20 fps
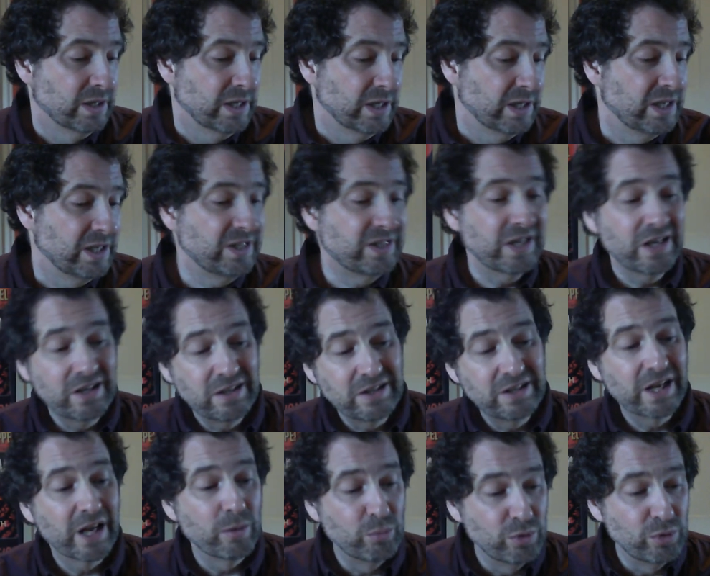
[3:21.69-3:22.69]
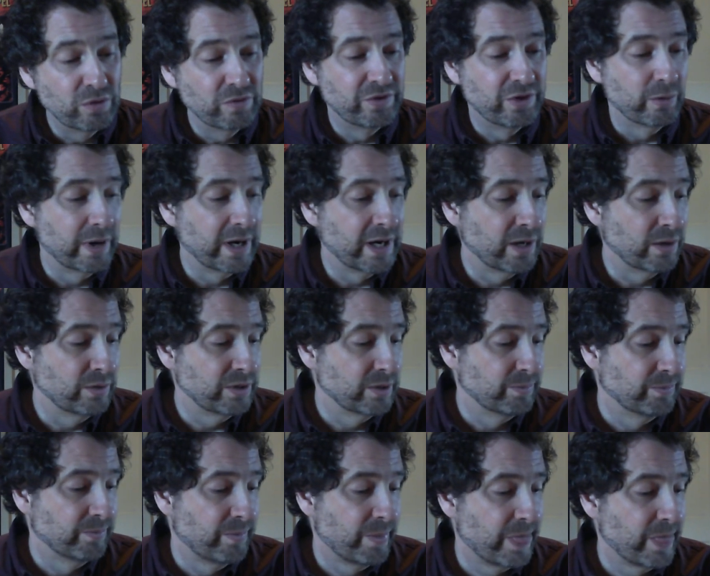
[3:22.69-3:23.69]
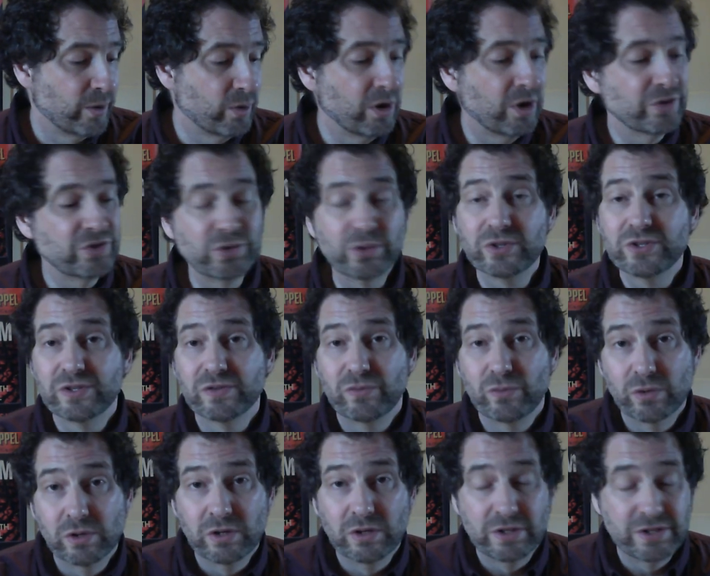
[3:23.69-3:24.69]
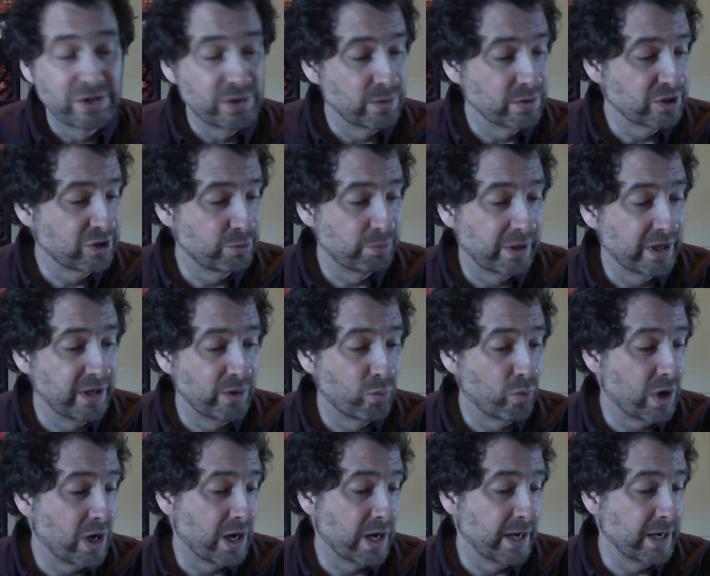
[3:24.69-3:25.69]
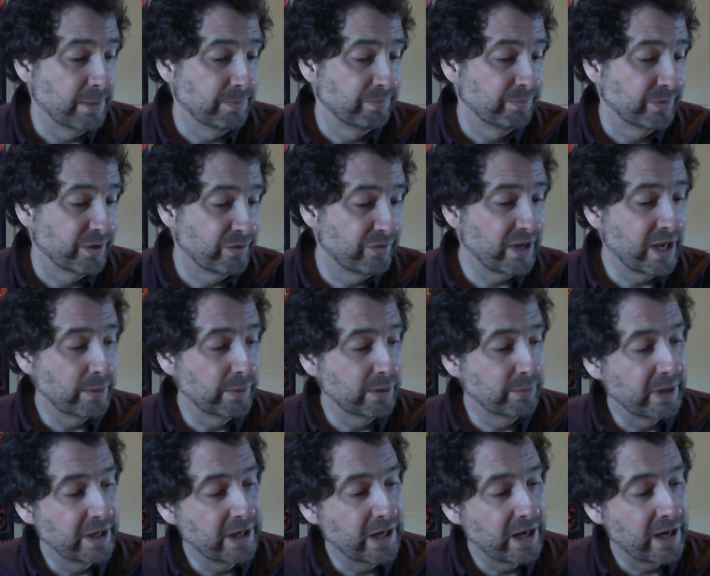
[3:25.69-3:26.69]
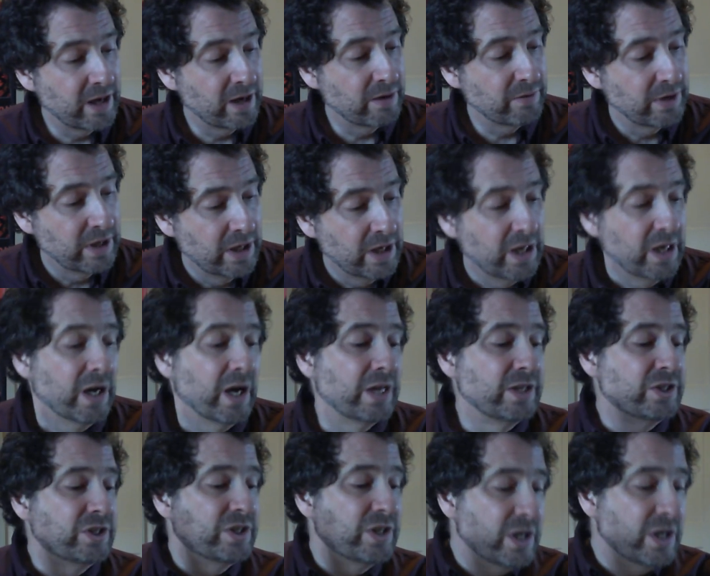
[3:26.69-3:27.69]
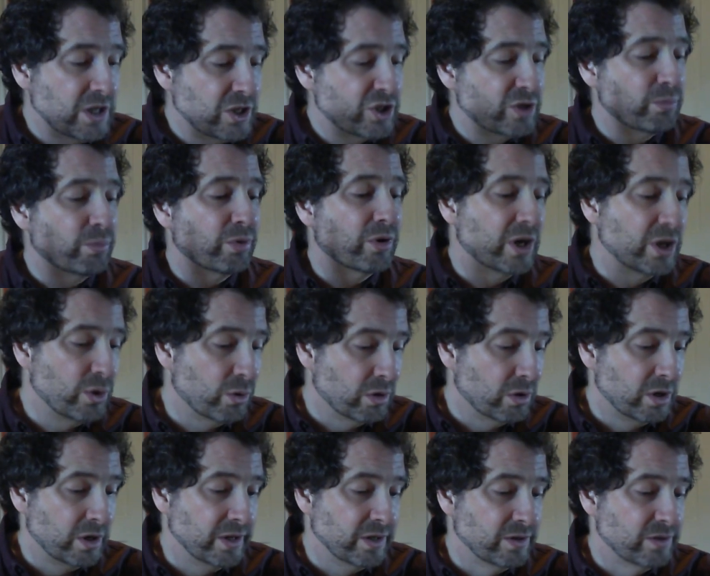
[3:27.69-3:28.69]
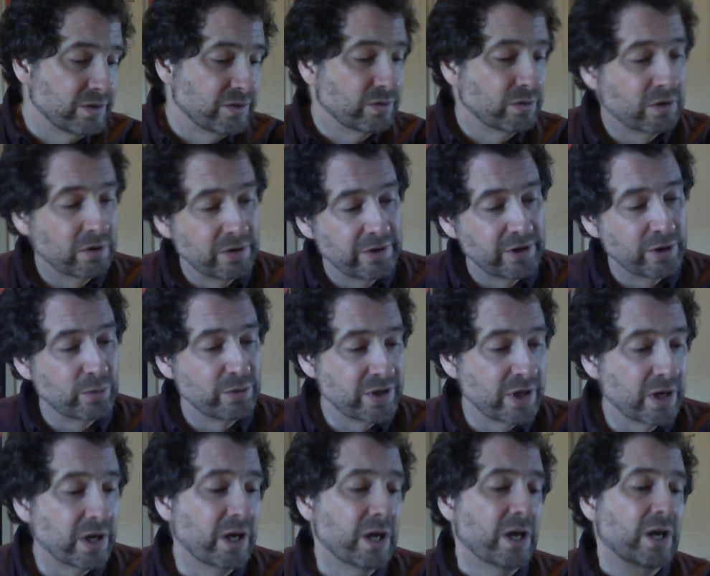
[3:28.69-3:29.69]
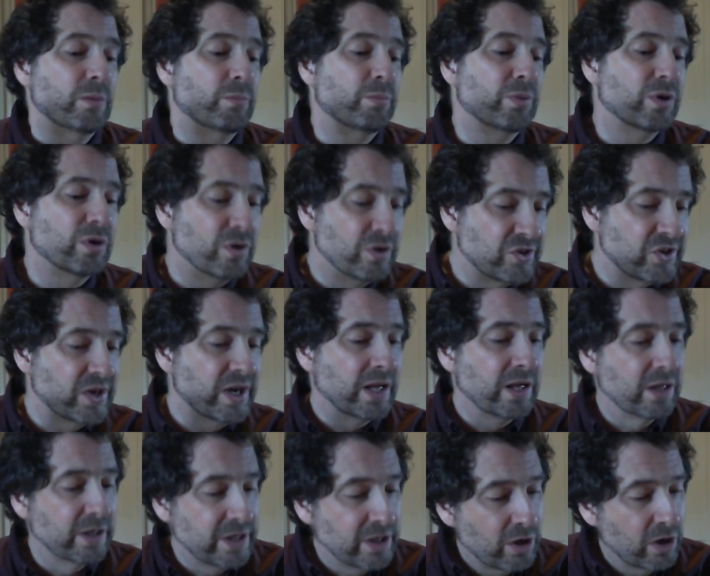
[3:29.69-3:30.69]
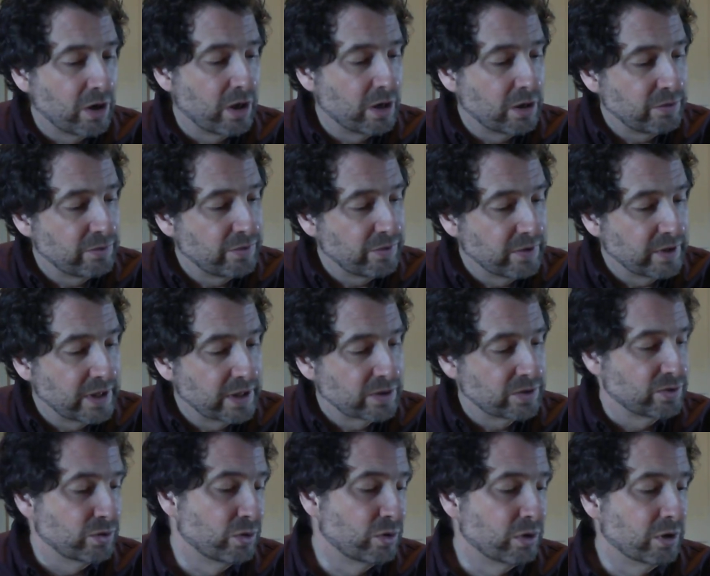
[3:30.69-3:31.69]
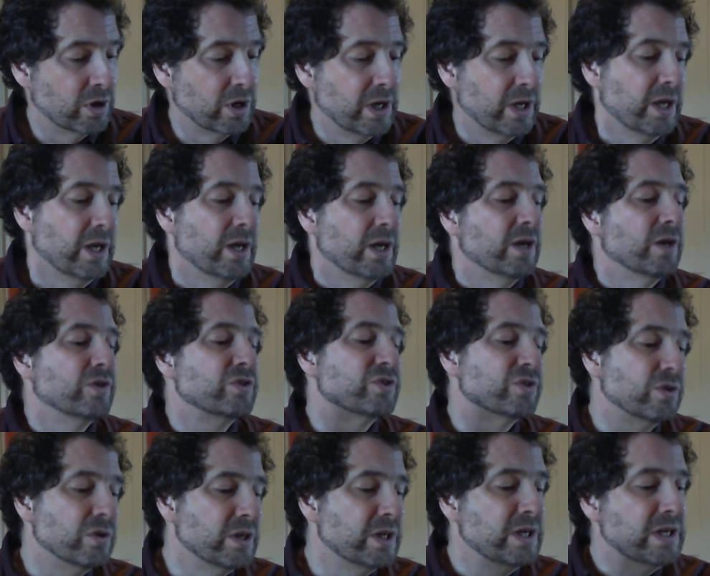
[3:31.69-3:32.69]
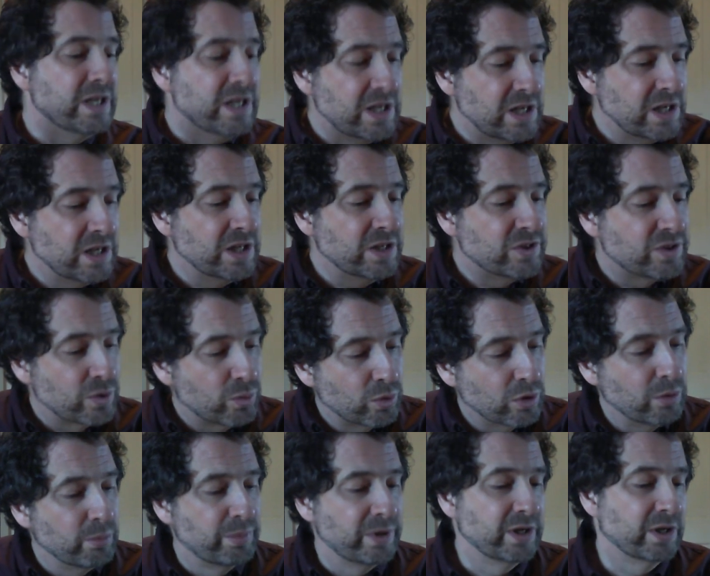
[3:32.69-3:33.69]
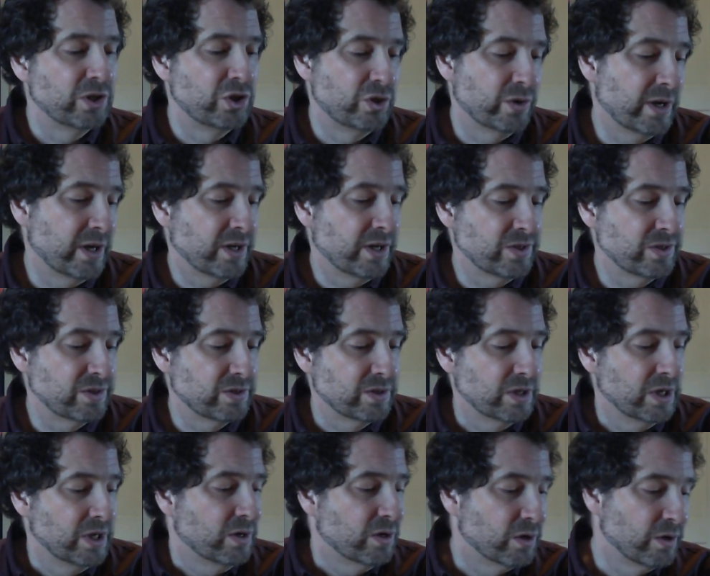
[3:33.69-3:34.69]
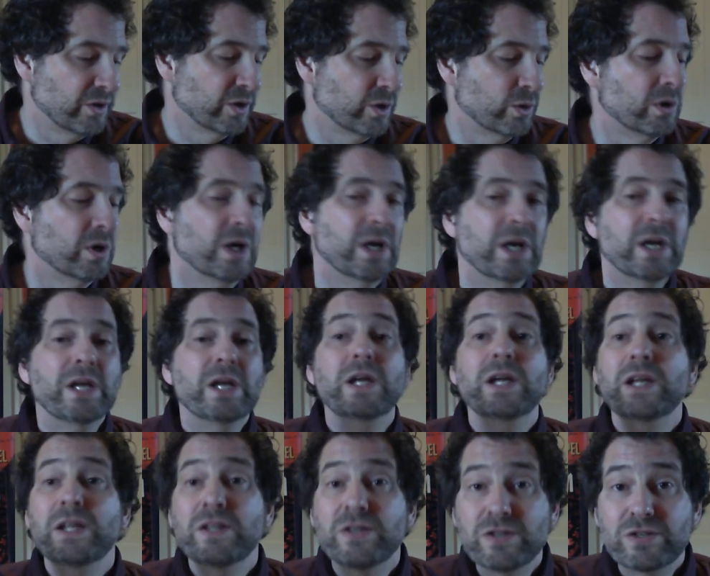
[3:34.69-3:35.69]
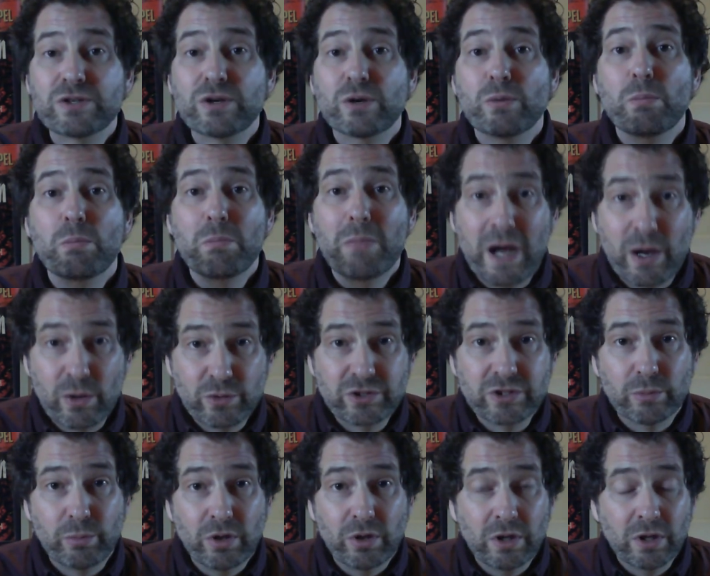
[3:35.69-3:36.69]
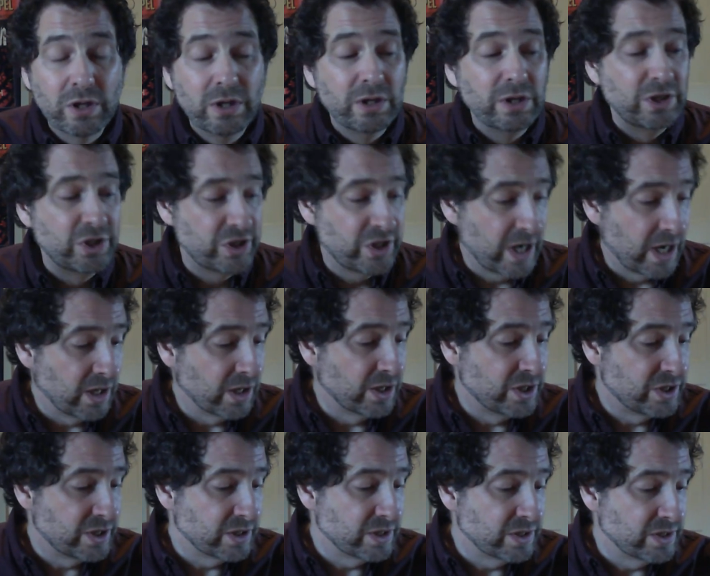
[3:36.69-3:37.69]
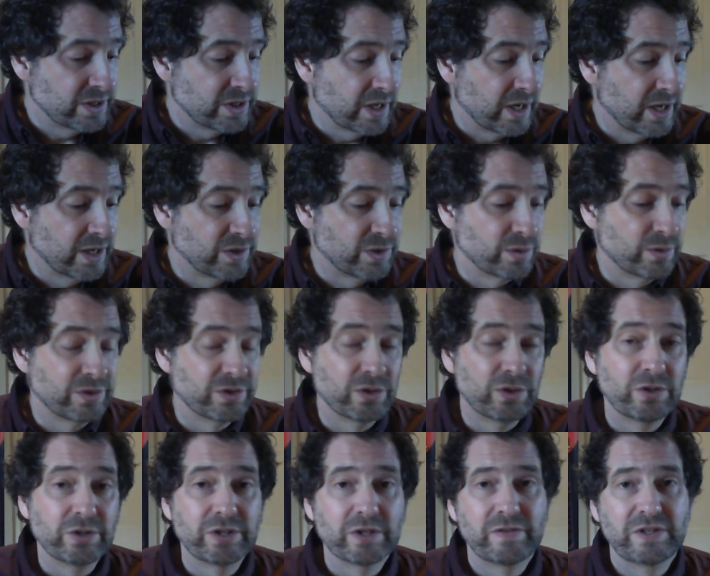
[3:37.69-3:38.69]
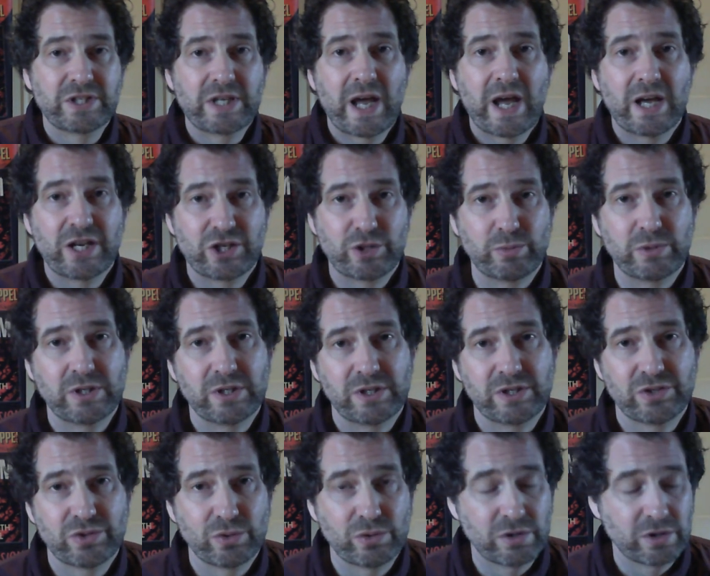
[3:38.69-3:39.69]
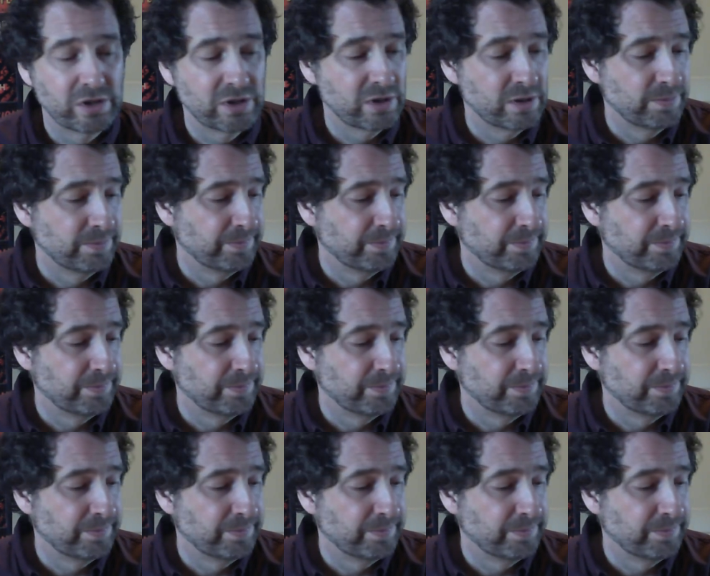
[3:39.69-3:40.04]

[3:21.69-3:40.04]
He tended to get moved around. There are all sorts of words to explain why. A family might have a change in priorities, or there was a personality conflict, or certain needs that weren't being addressed, or there were insurmountable challenges as a result of attachment disorder.